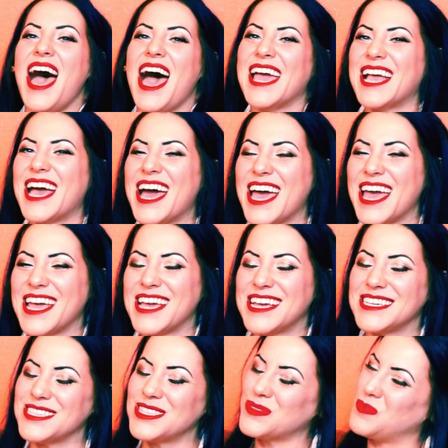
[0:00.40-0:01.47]
Hi
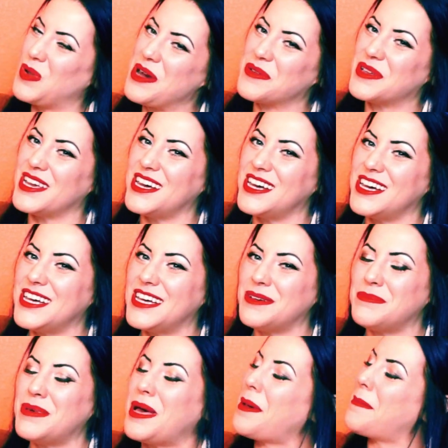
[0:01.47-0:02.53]
guys, welcome.